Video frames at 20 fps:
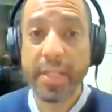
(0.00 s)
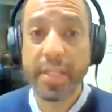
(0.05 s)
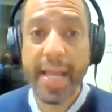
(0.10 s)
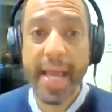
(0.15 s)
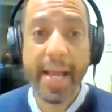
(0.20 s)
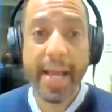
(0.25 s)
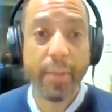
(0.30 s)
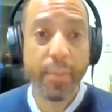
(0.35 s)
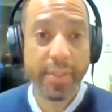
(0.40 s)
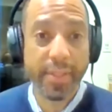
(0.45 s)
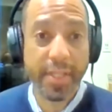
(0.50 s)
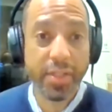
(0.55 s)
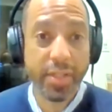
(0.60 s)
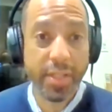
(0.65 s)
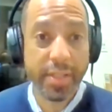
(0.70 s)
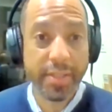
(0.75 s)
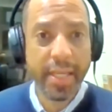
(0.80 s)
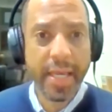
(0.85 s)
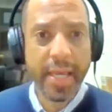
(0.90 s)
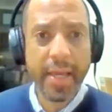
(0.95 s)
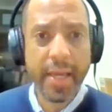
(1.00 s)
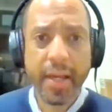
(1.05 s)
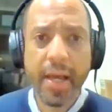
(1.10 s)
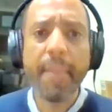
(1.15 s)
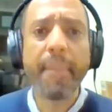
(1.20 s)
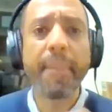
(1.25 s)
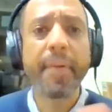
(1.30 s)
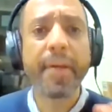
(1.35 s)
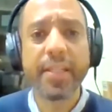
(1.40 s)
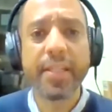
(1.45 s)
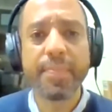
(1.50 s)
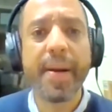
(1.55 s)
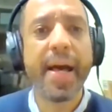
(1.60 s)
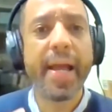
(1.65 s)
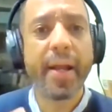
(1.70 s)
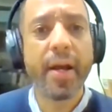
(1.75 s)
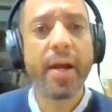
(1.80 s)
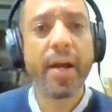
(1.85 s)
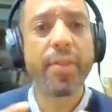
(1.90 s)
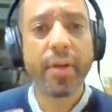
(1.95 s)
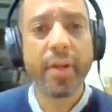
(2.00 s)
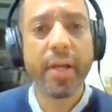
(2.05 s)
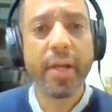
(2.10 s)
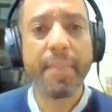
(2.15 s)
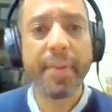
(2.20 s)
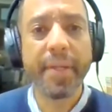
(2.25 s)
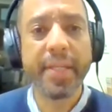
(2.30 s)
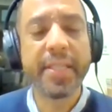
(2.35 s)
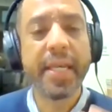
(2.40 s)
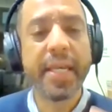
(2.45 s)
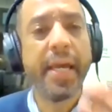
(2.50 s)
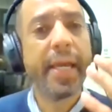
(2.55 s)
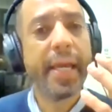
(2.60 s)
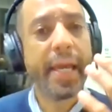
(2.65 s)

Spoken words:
and acquisitions, companies buying other companies,